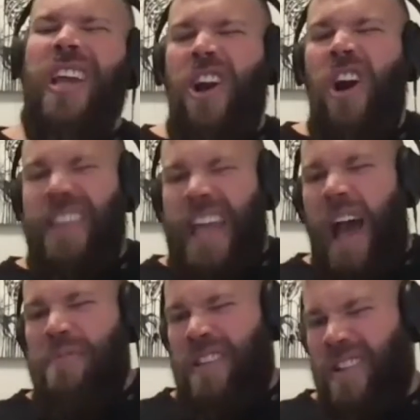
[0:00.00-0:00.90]
God of the
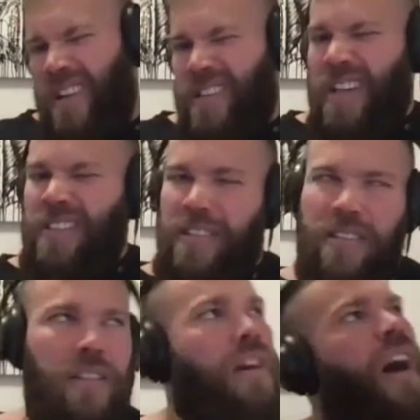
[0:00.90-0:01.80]
Gaps theory is like
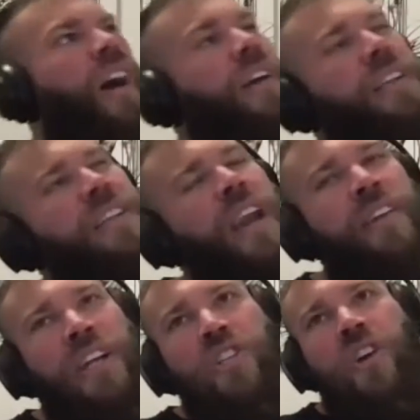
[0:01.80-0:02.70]
this, it's kind
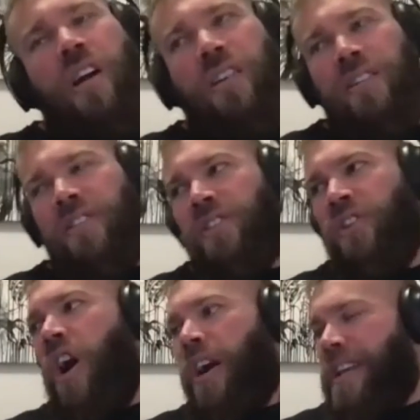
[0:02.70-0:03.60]
of like a Charles
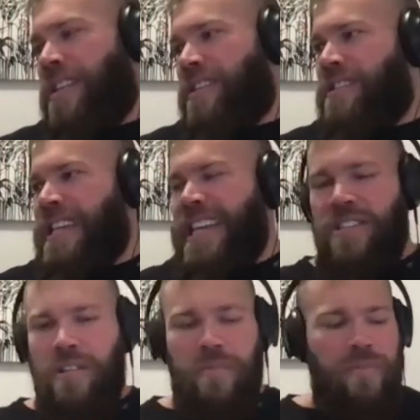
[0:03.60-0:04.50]

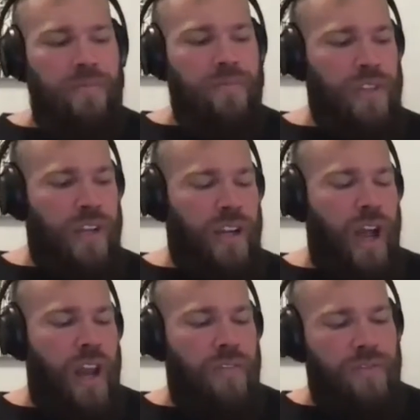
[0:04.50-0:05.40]
Dawkins-ism to
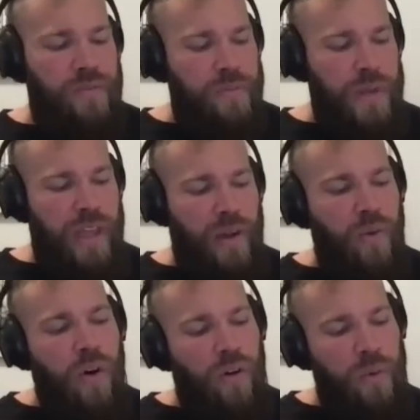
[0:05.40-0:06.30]
kind of be like,
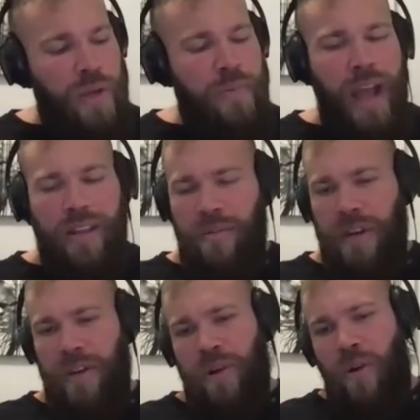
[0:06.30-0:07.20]
well, when you back
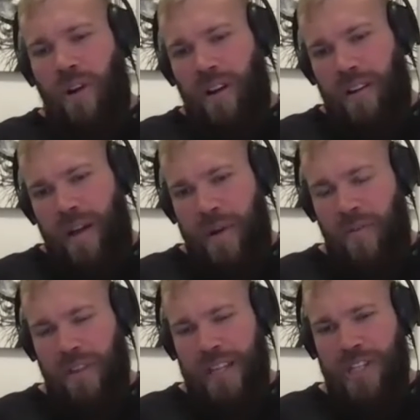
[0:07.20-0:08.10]
someone into a corner about
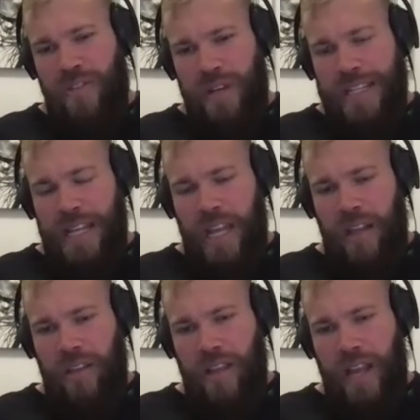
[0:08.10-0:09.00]
religious
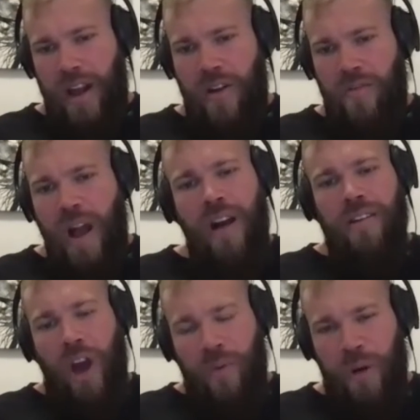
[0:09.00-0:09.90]
reasoning, they go,
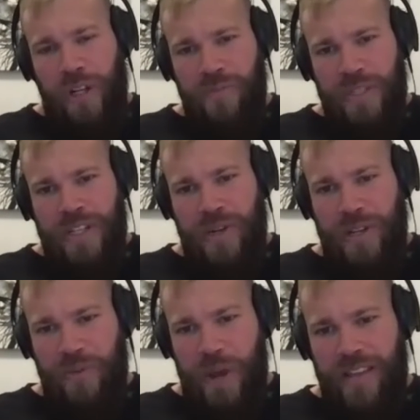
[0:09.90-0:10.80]
well, God works in
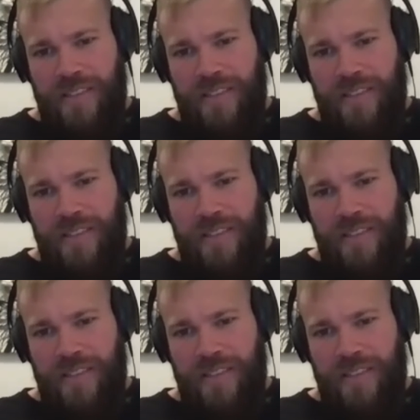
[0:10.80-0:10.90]
mysterious ways.